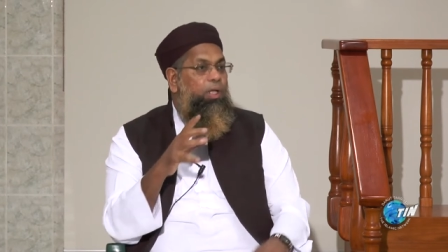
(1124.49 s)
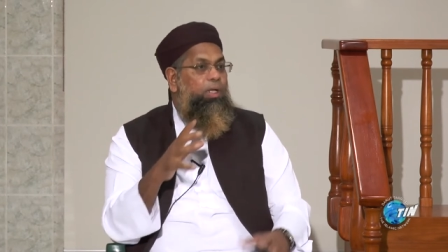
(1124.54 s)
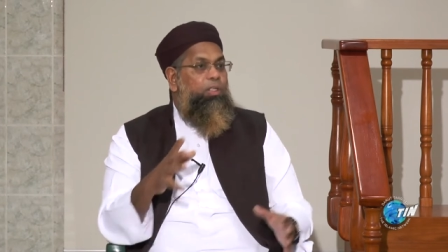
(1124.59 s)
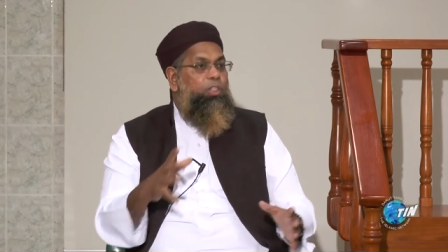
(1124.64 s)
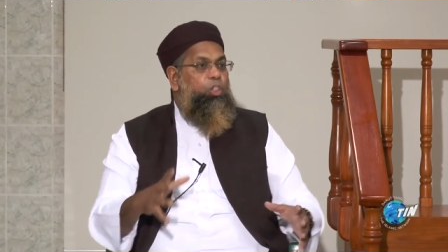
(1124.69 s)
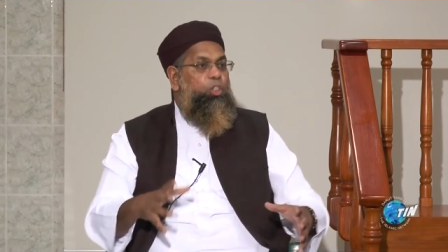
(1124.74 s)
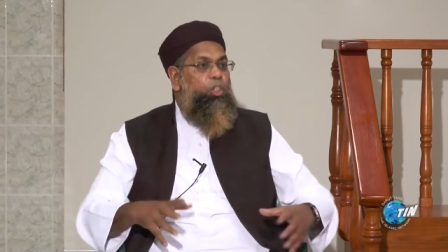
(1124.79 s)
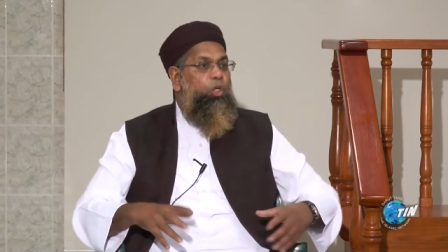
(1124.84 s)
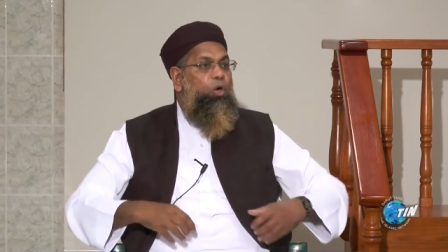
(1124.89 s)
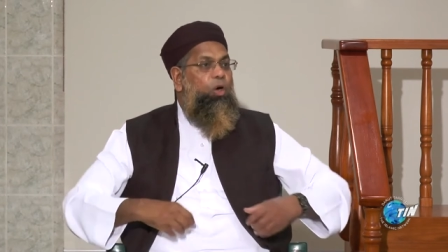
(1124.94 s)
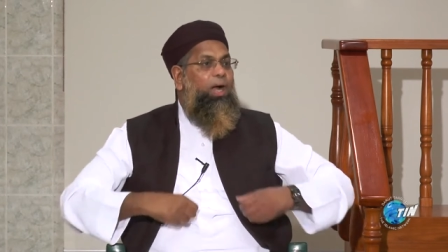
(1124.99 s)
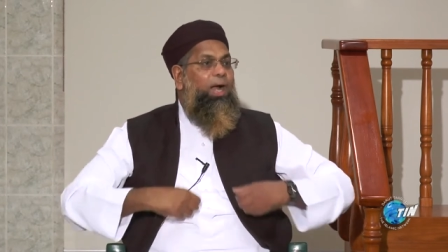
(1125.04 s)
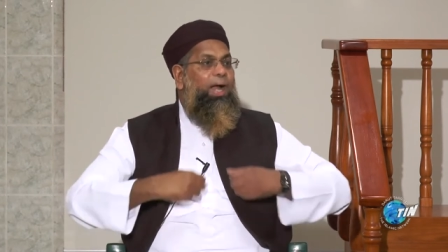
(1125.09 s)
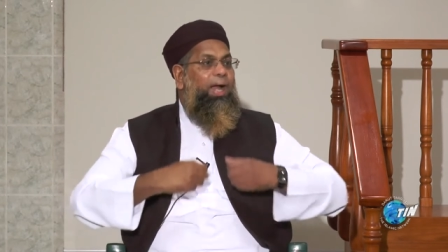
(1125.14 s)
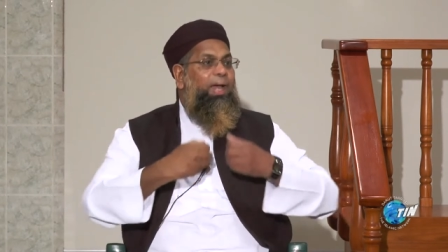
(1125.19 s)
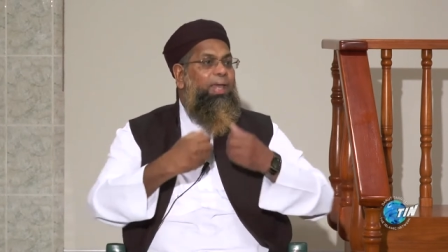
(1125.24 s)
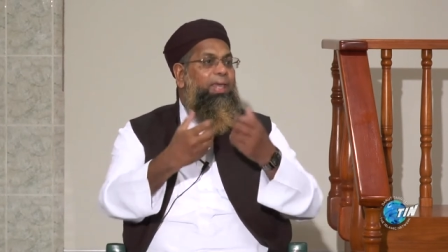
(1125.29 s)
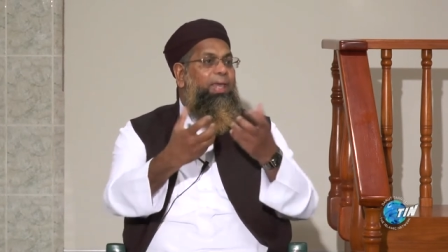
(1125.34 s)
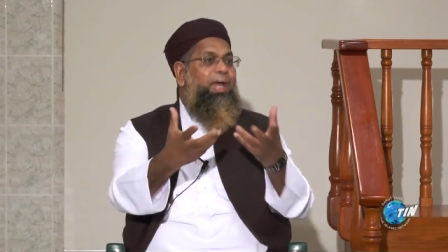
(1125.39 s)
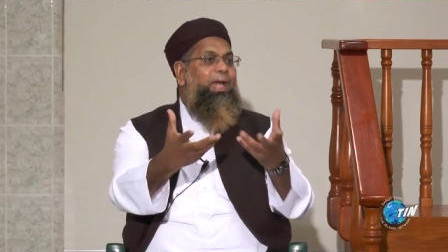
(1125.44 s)
show
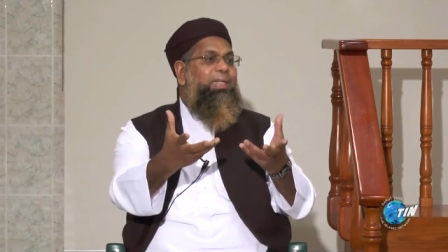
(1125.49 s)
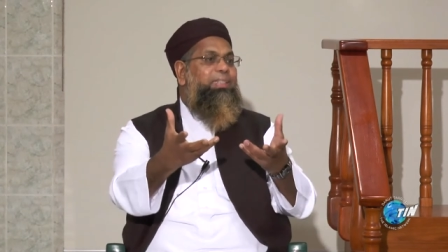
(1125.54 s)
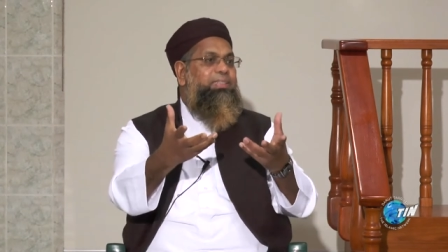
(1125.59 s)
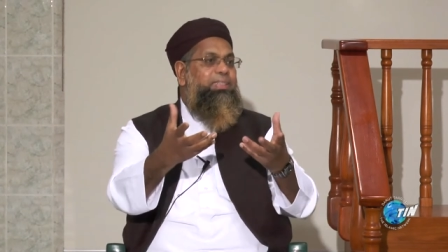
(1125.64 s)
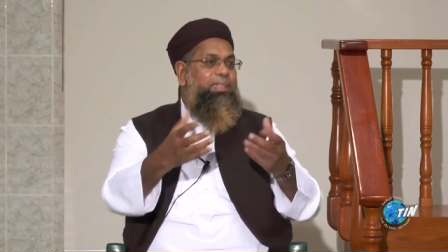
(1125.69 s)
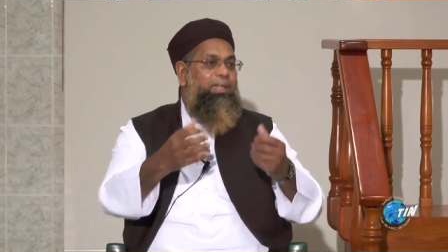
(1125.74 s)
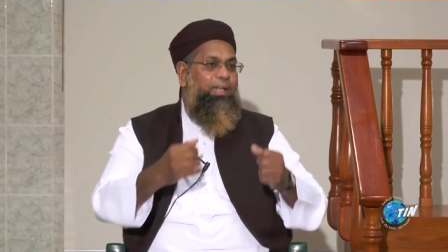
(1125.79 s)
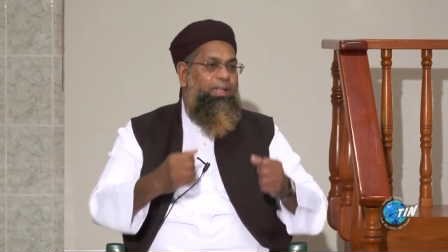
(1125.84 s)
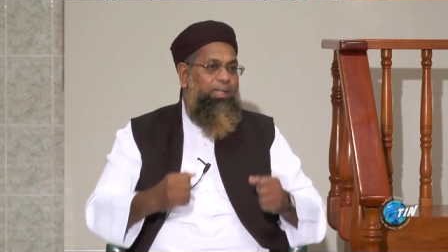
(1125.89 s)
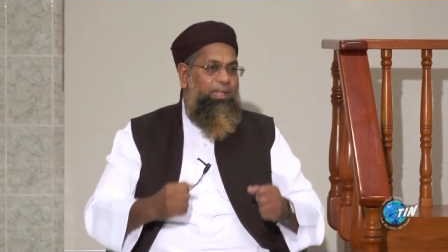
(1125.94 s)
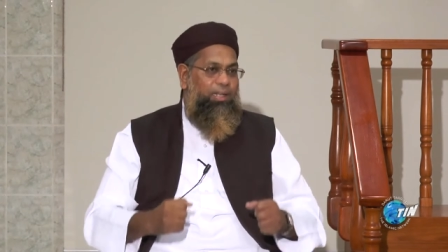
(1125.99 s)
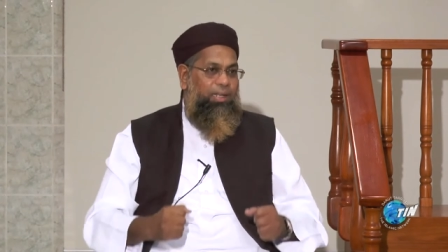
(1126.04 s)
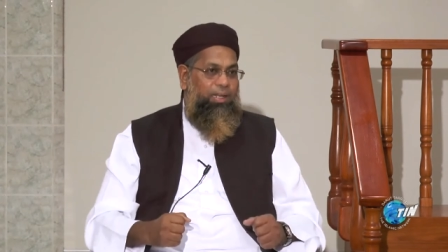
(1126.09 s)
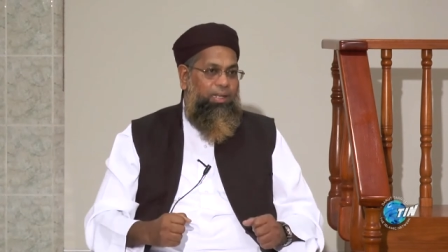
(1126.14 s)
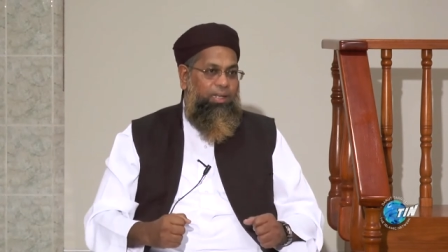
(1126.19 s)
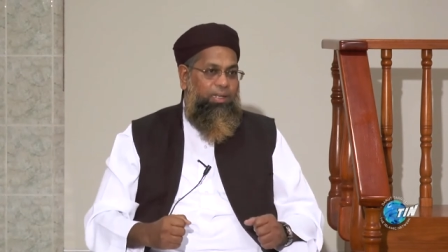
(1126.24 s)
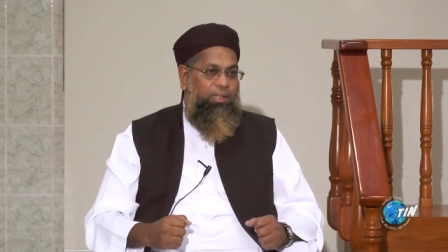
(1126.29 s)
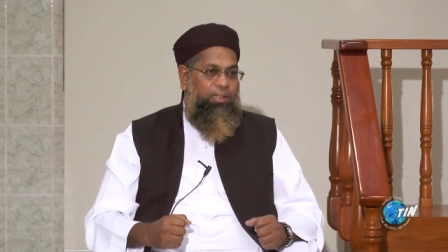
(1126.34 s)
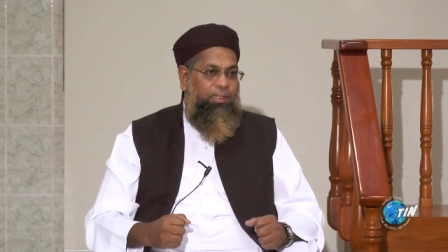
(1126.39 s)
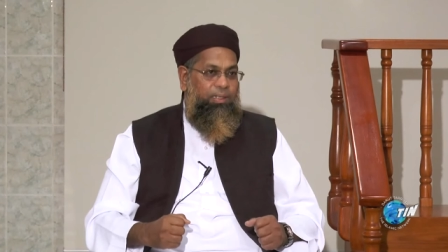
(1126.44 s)
haya to Allah,